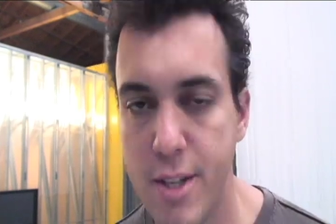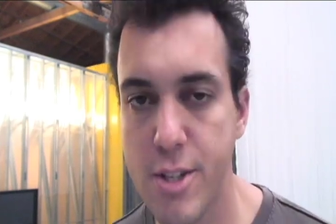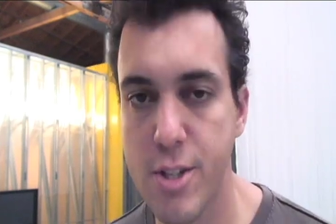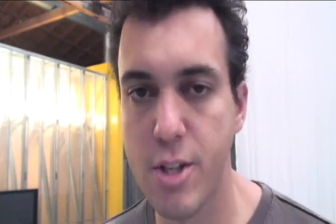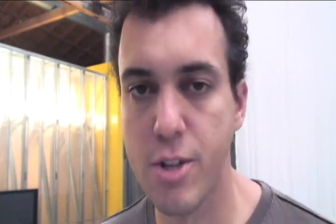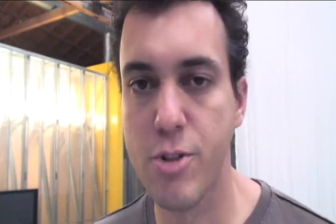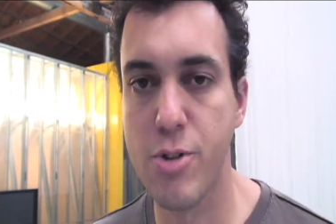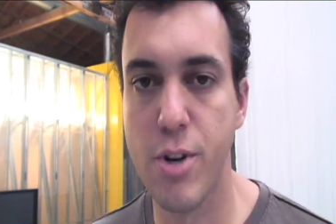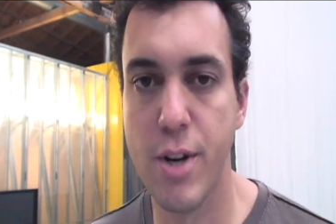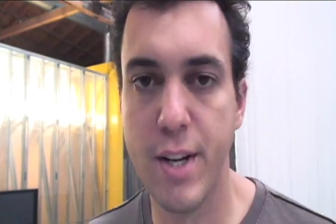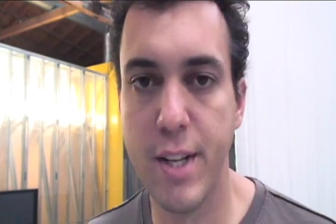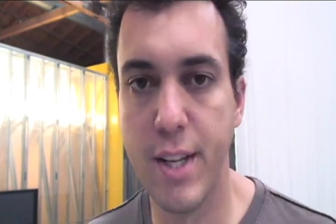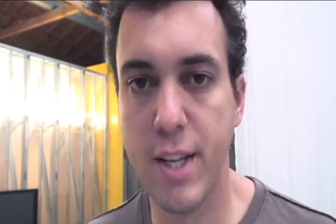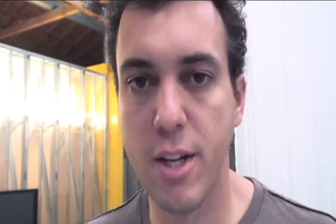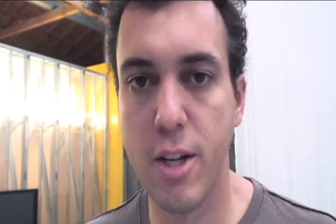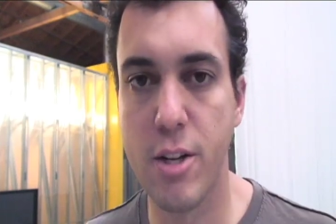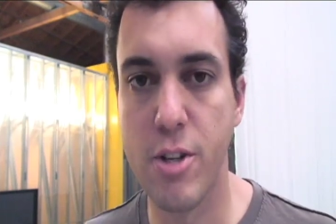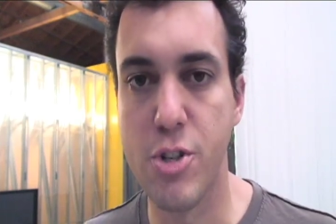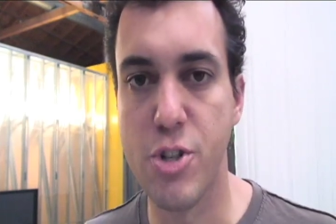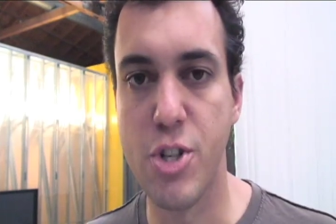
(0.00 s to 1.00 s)
He's all trying to get
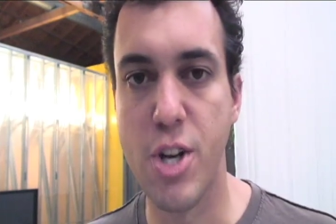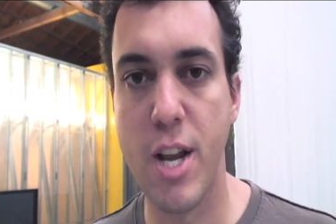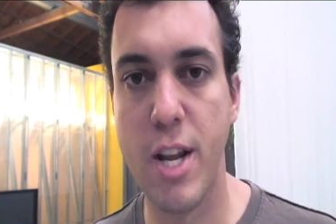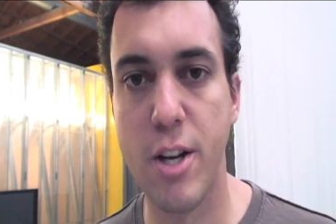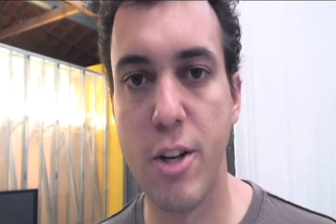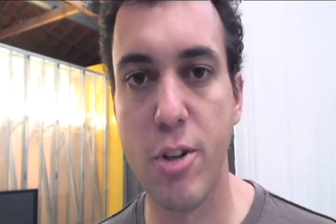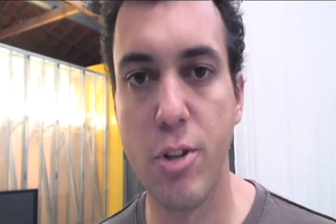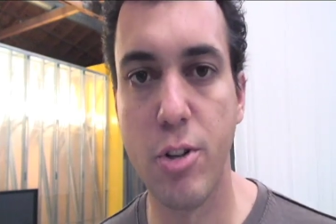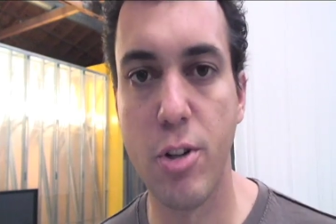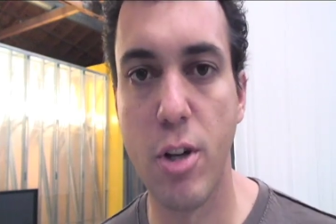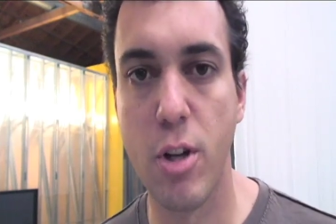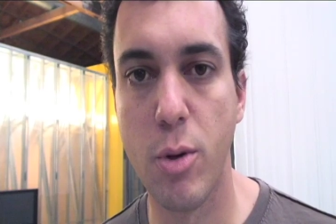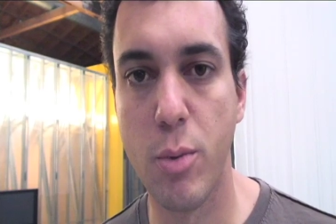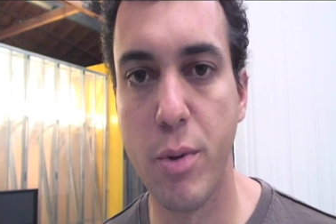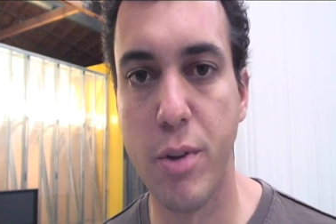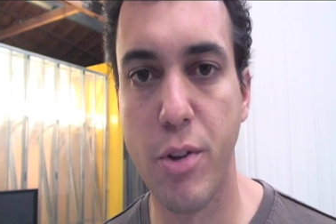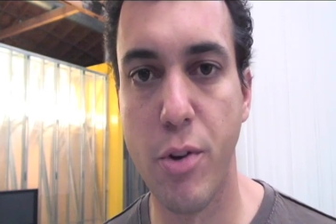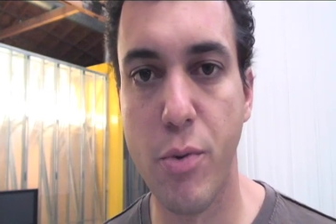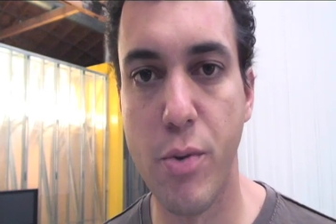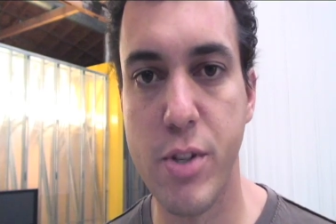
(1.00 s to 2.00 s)
all Jane Goodall
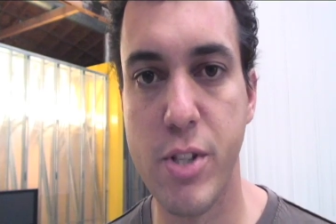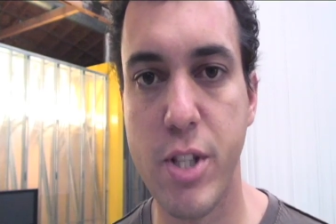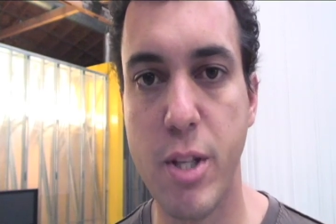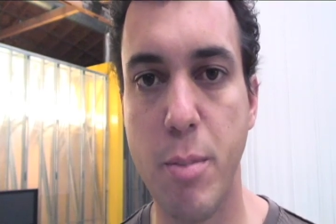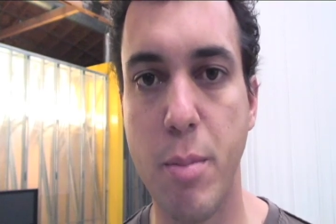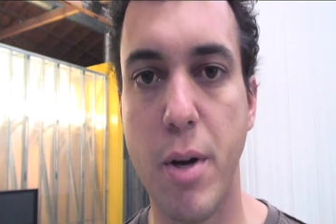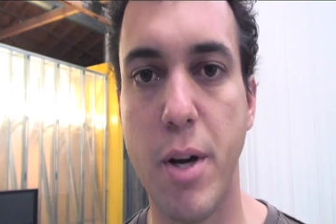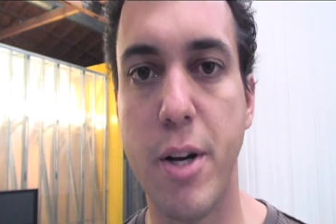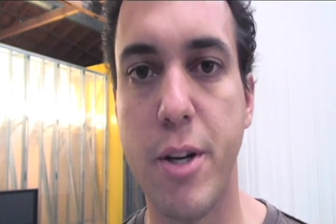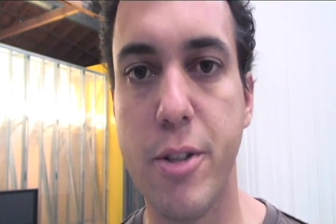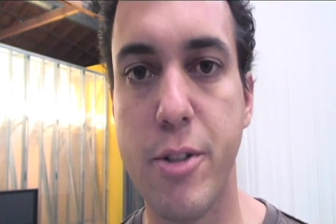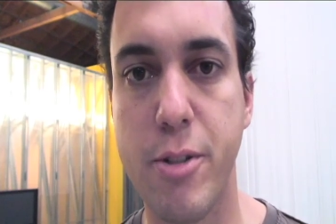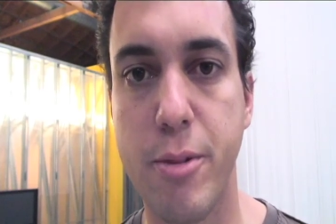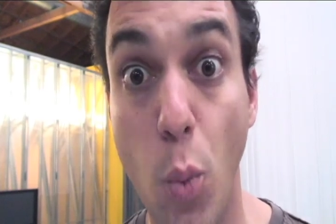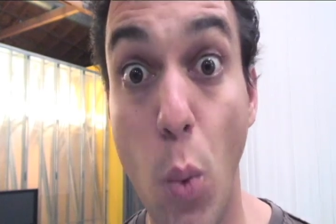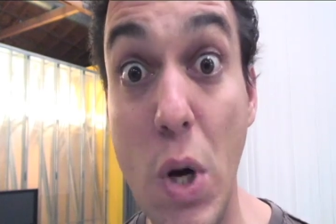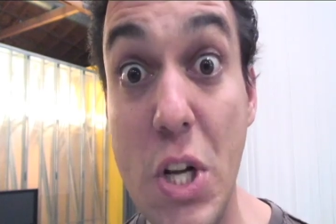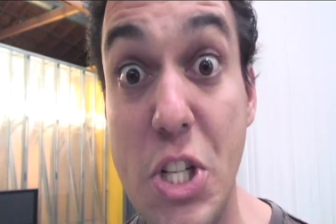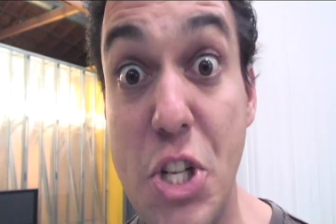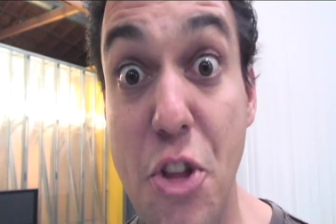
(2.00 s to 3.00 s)
with grizzly bears.
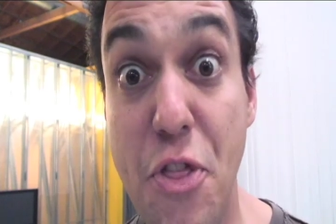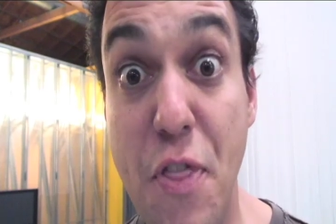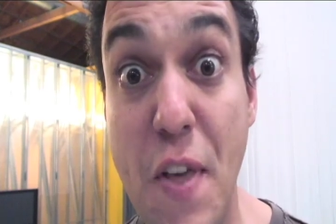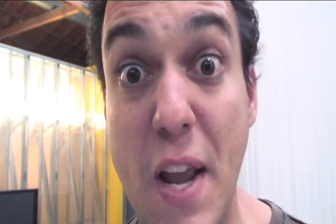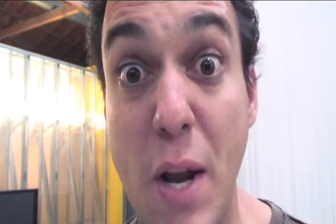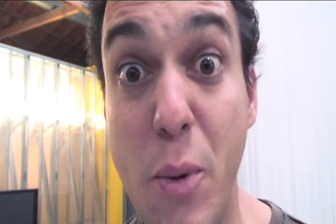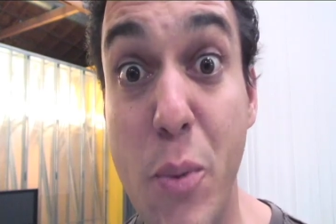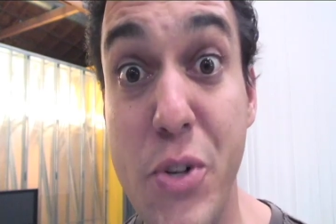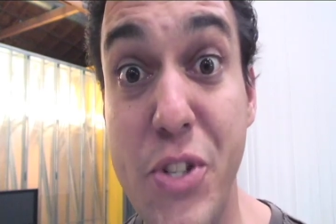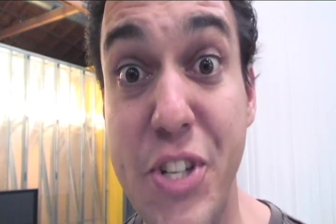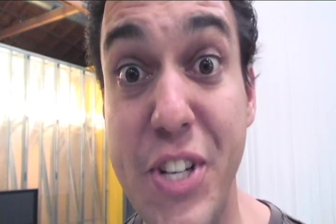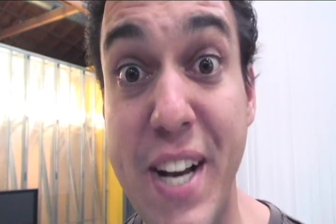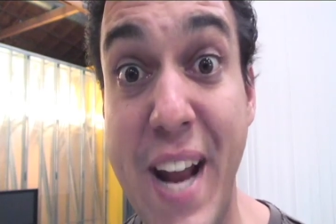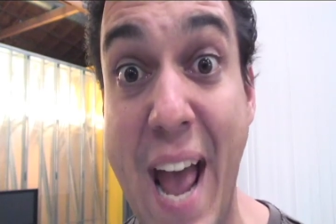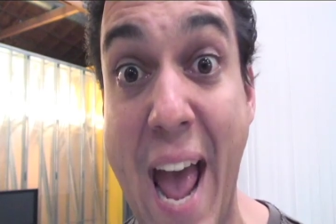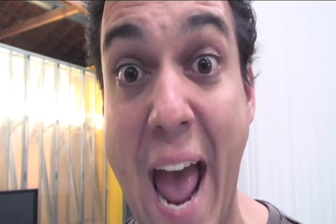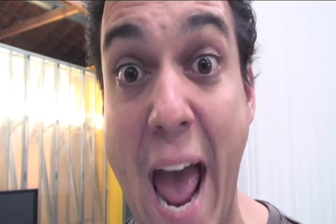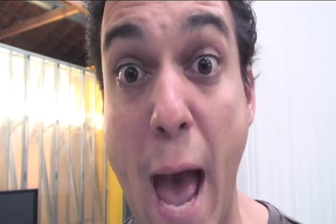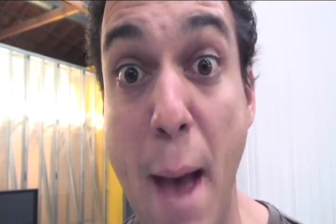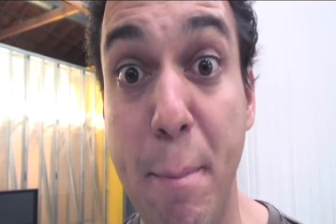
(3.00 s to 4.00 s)
What'd you think was gonna
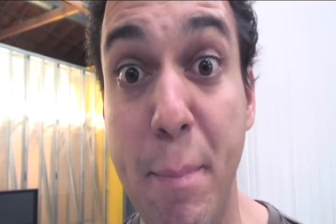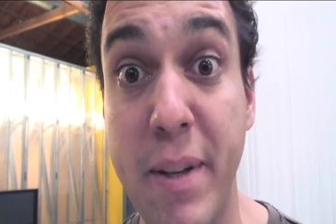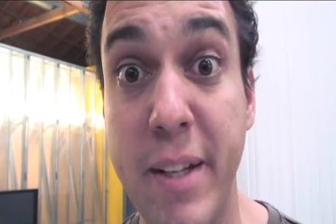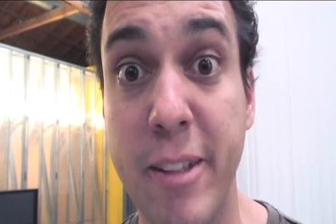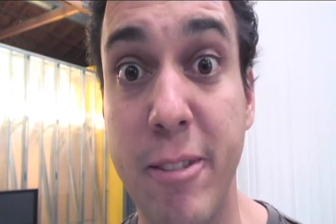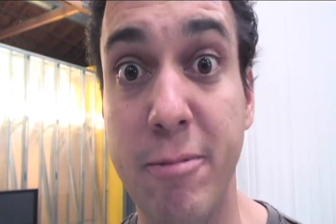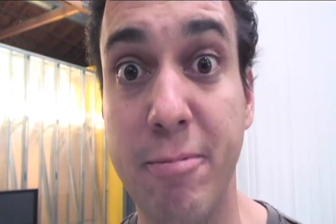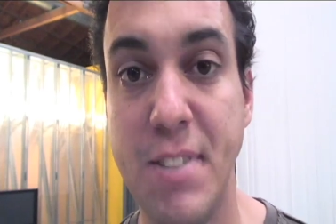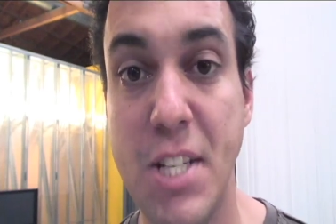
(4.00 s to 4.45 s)
happen?